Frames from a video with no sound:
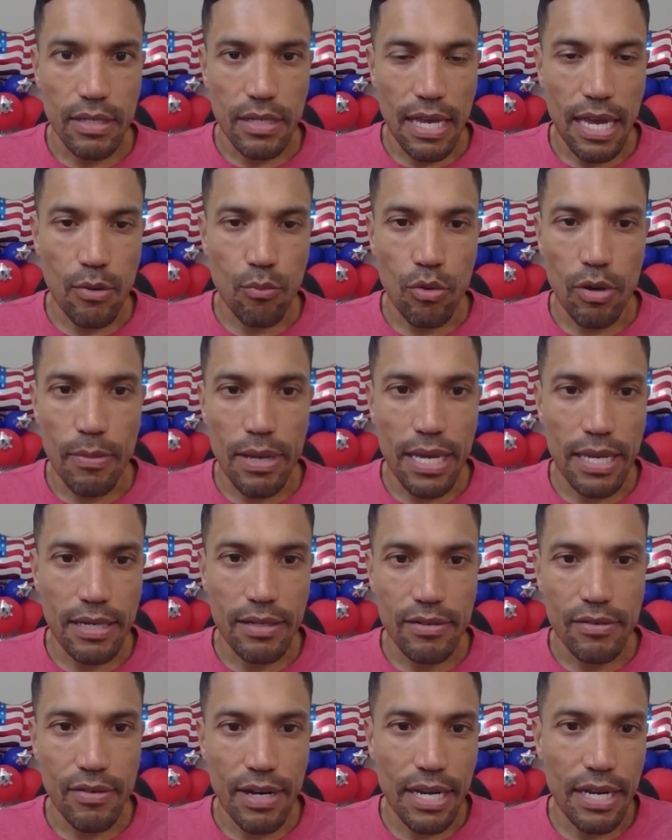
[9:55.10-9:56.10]
and woman,
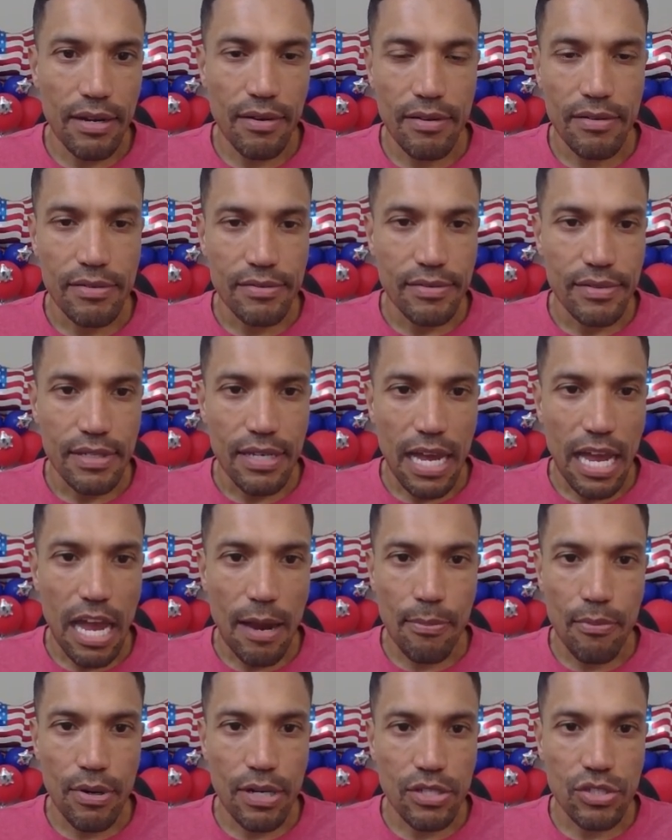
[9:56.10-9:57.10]
right here. I
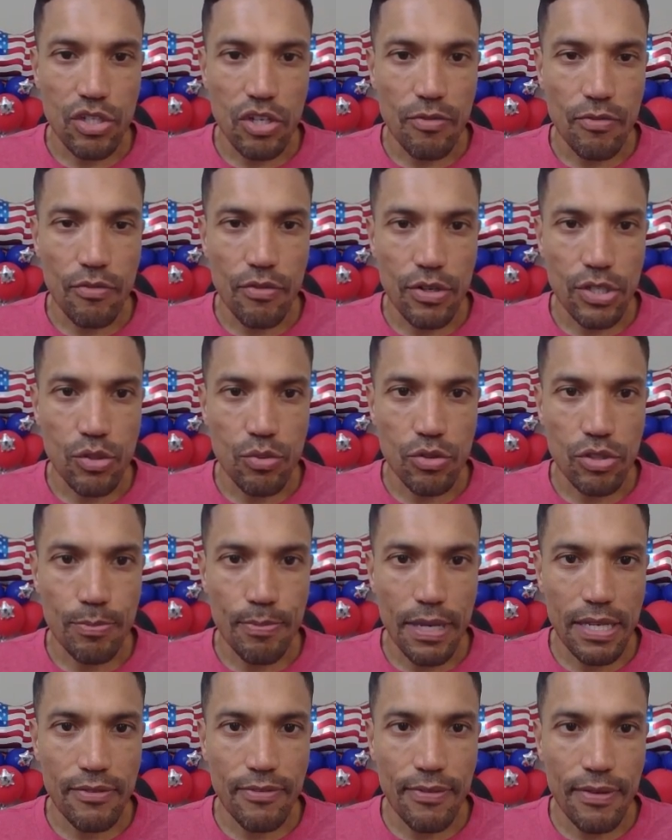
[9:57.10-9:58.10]
operate a virtual
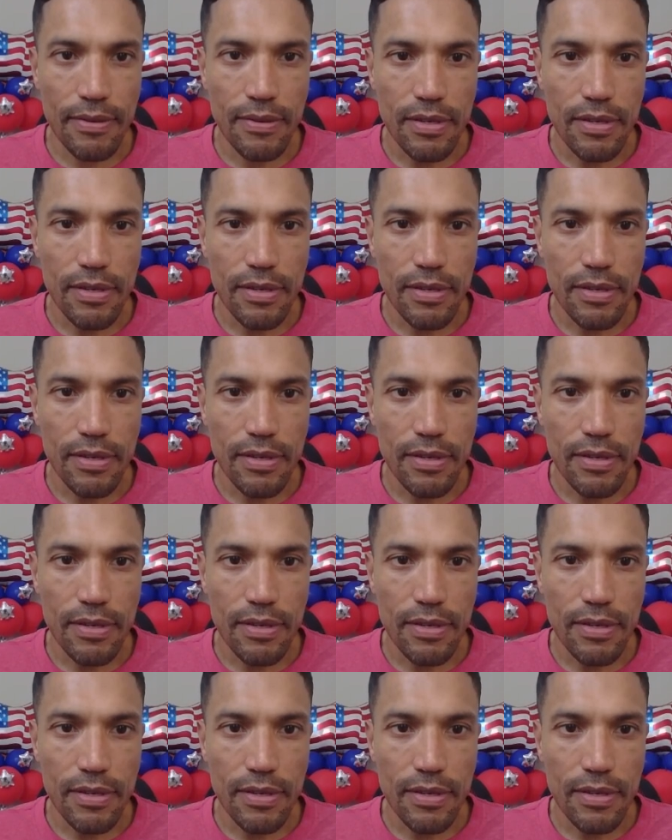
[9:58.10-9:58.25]
space,